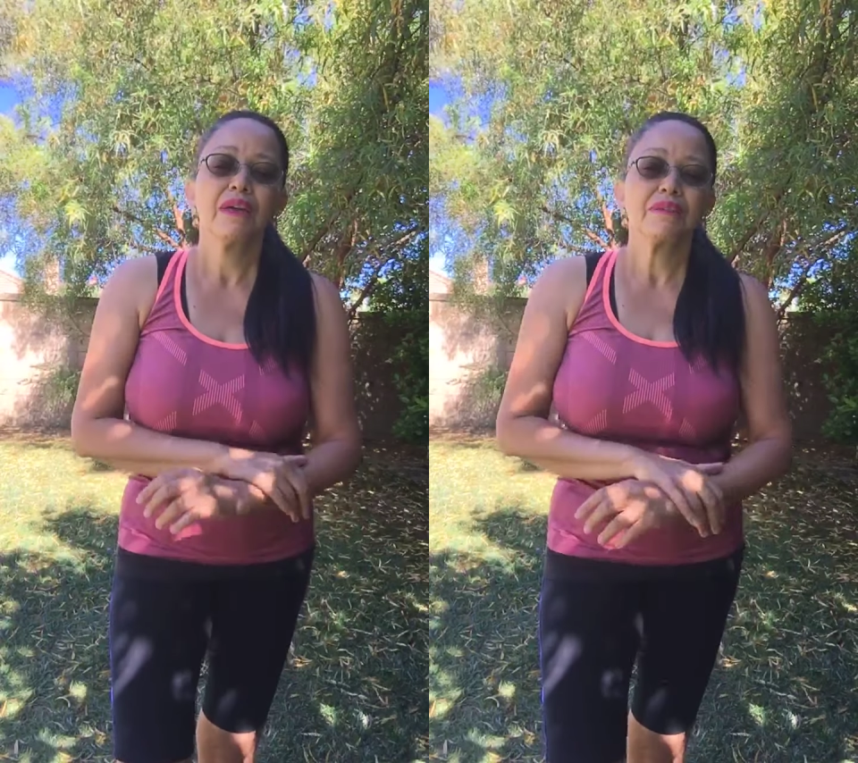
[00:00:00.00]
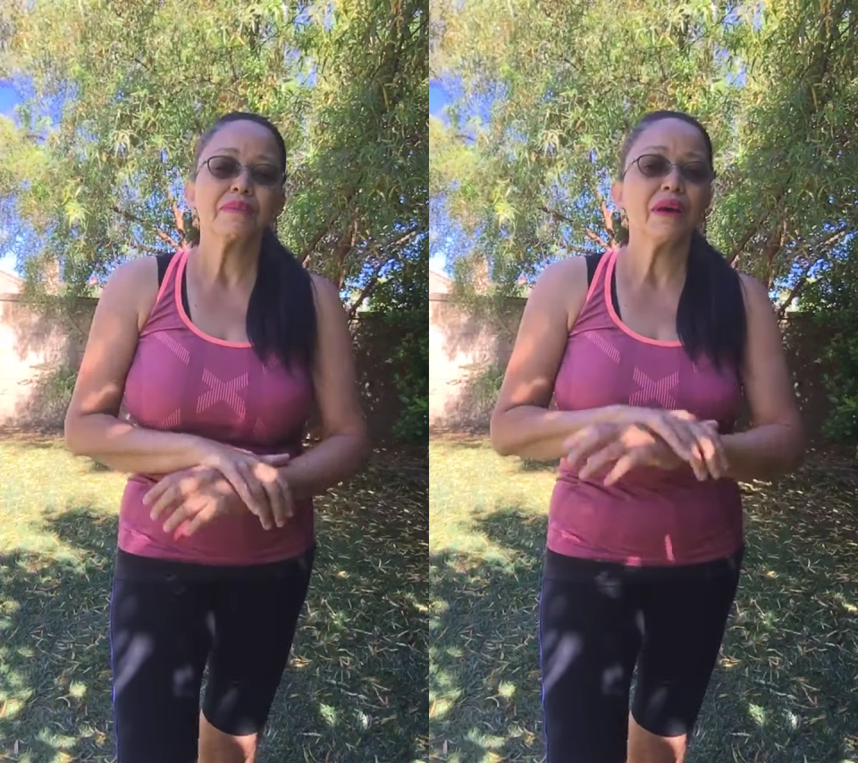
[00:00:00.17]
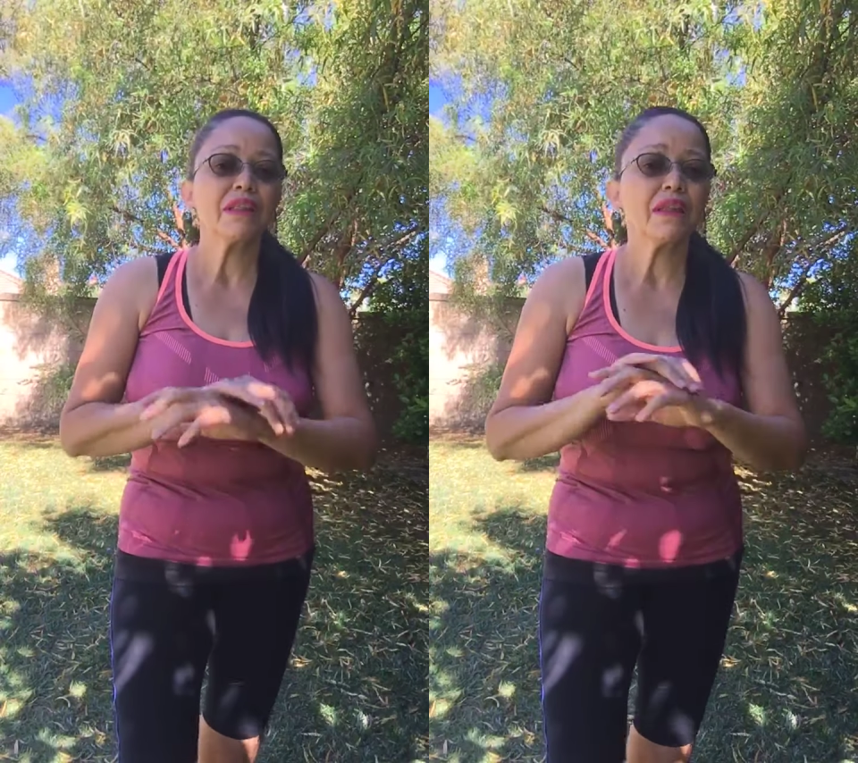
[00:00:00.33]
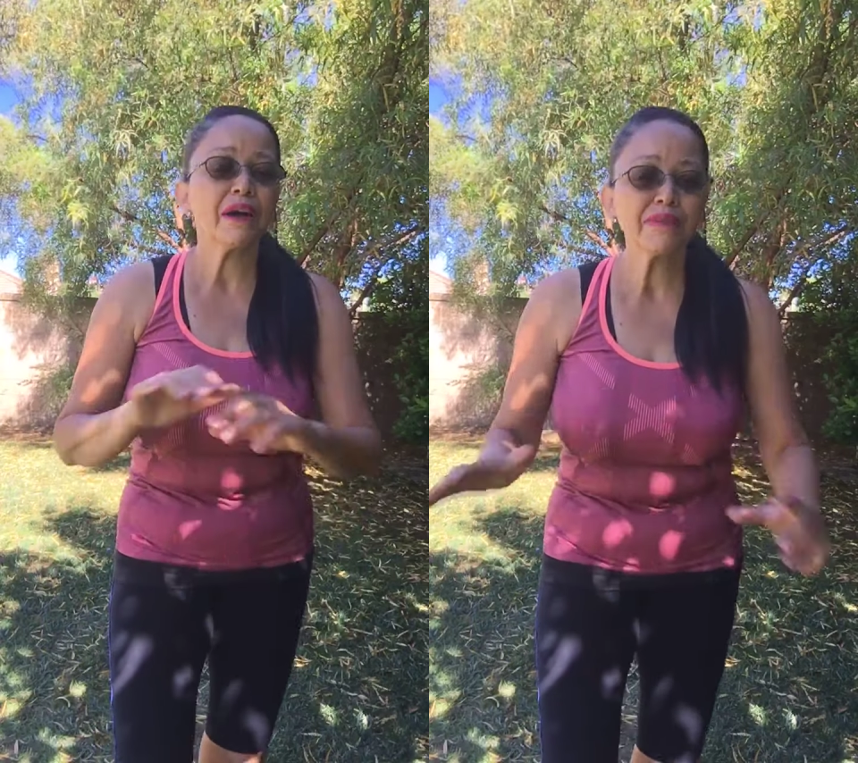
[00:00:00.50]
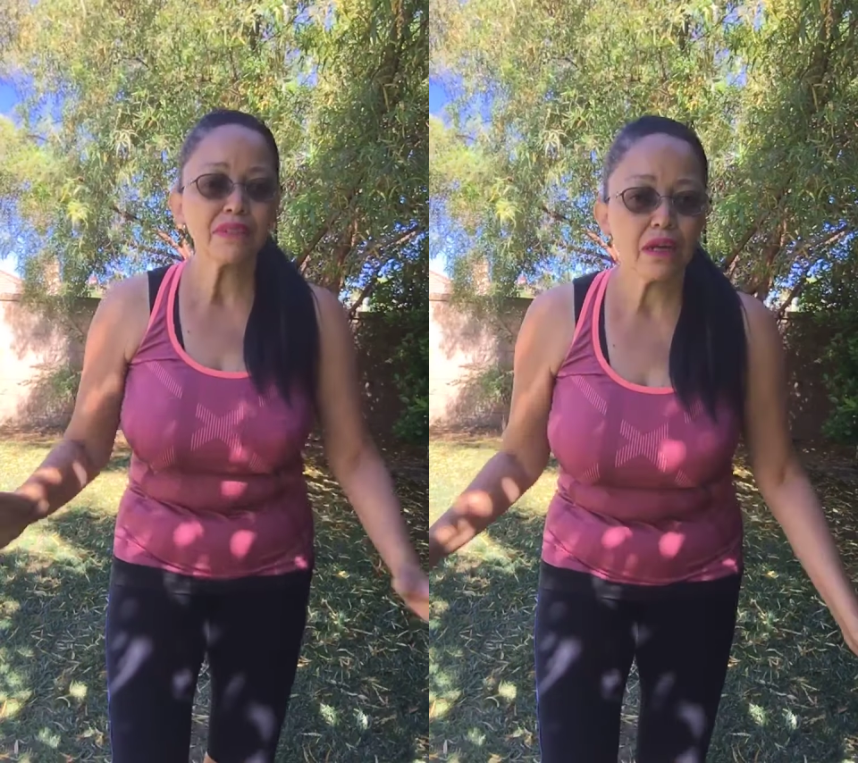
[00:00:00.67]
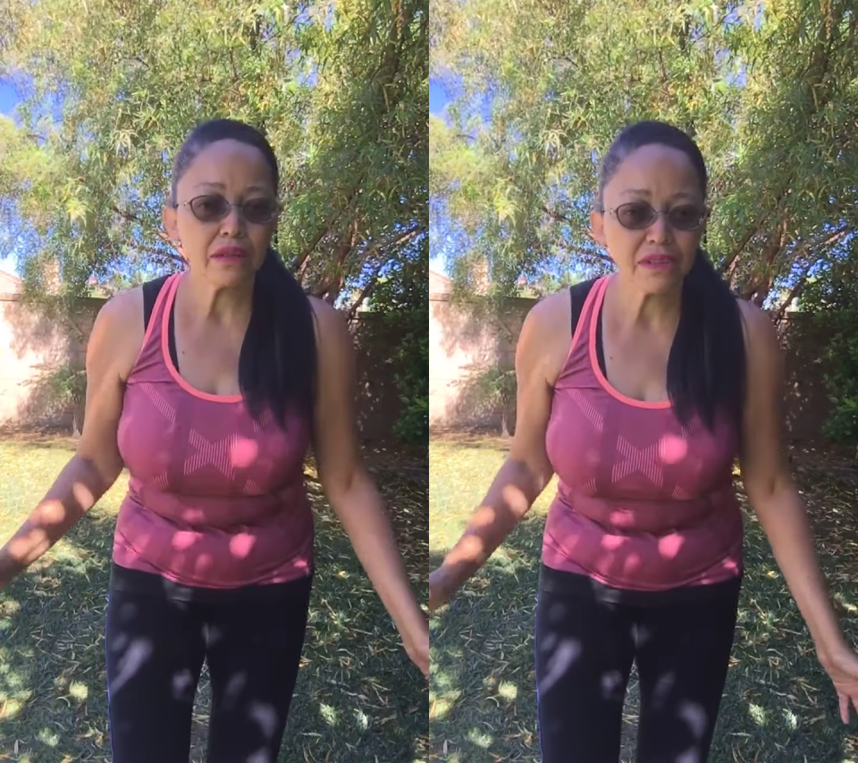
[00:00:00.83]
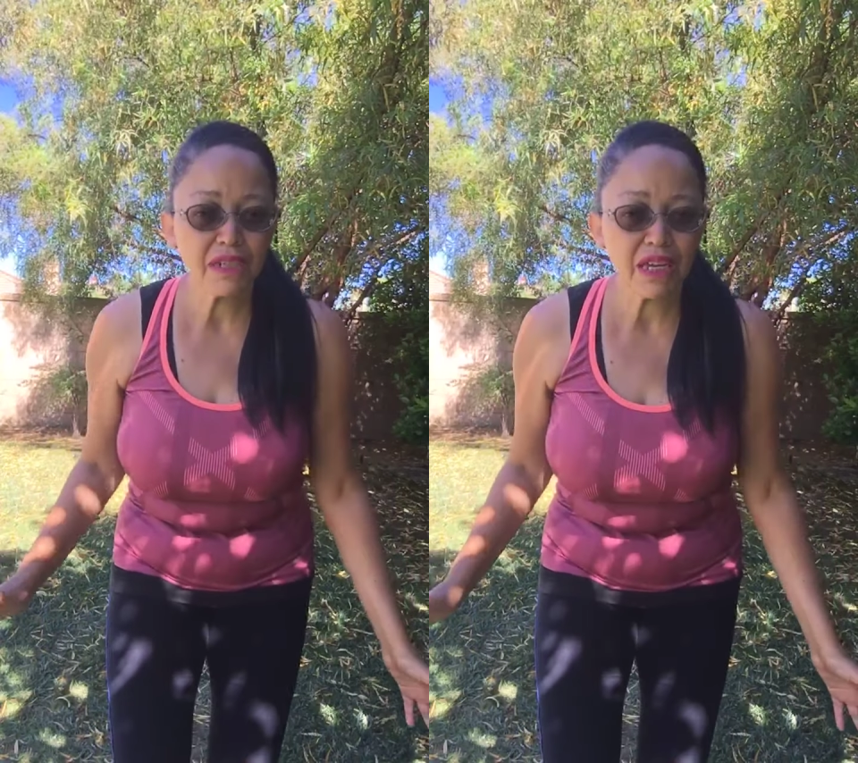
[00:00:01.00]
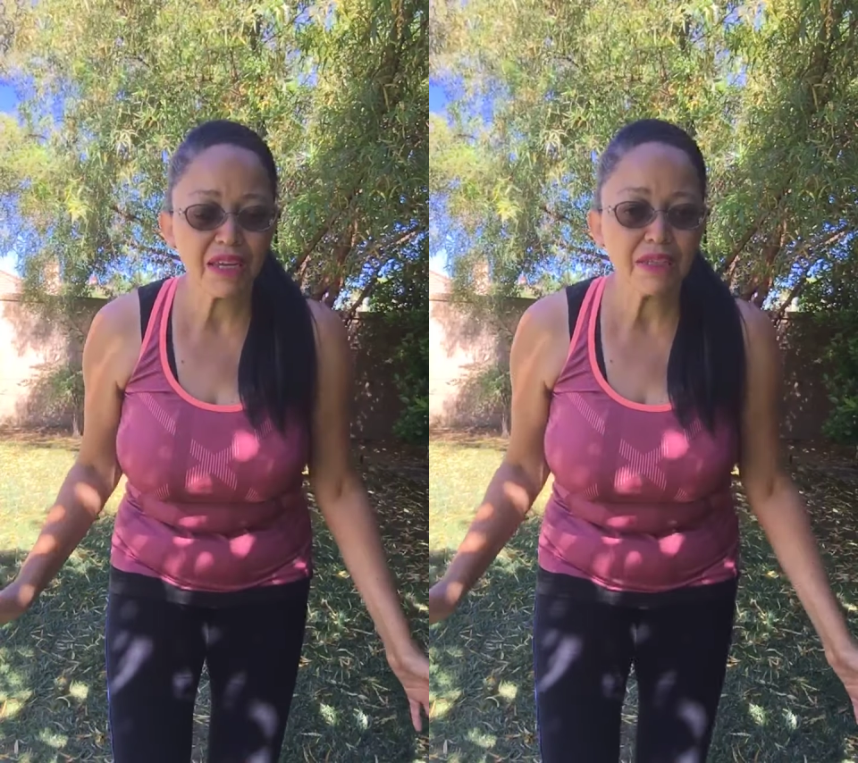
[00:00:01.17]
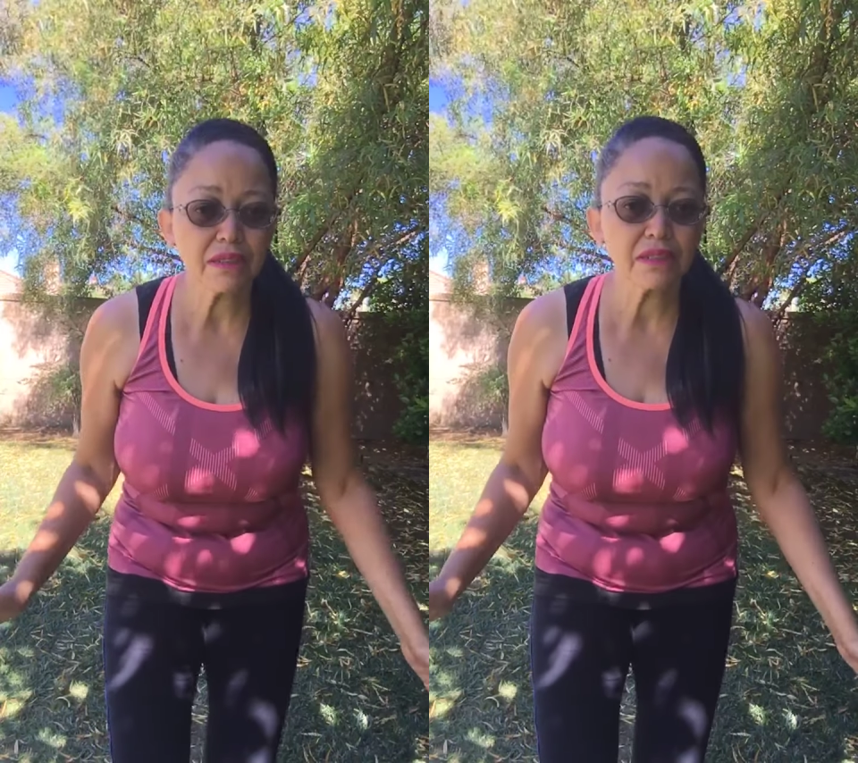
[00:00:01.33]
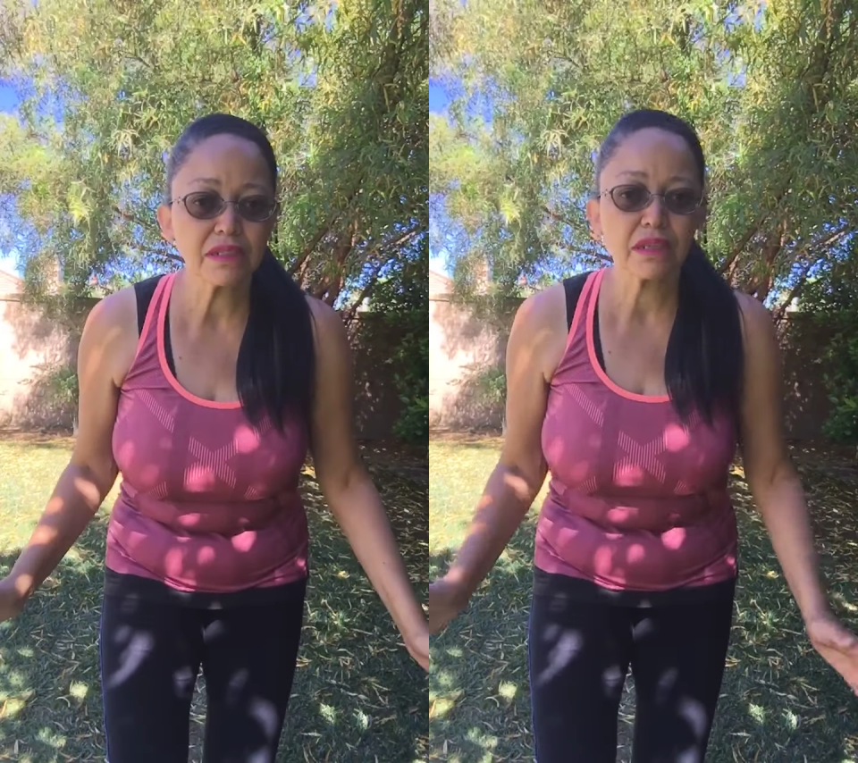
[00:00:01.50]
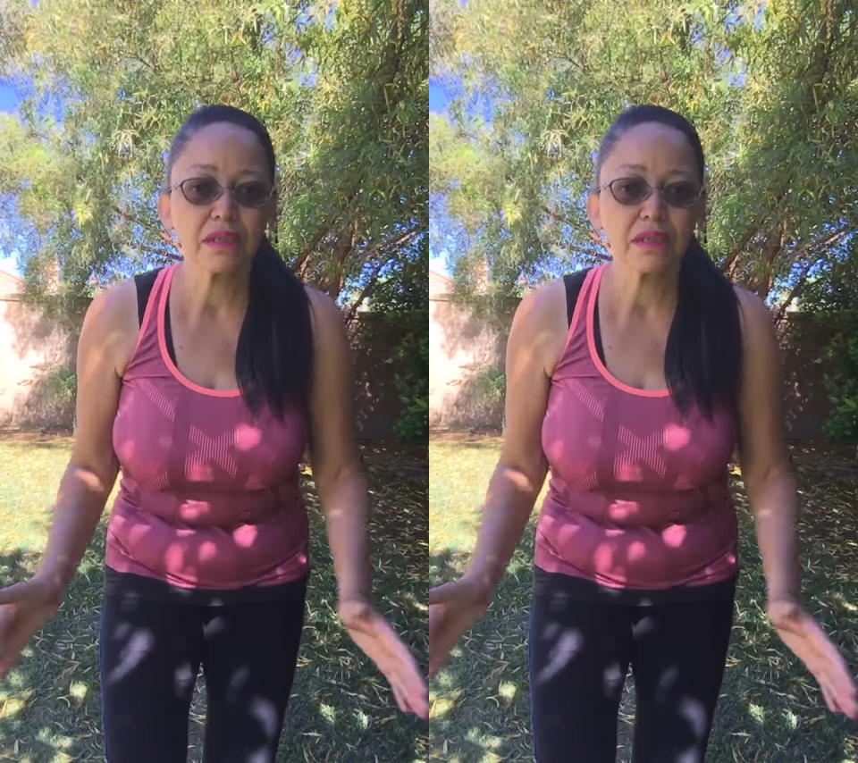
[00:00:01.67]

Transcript: it's about lifestyle change.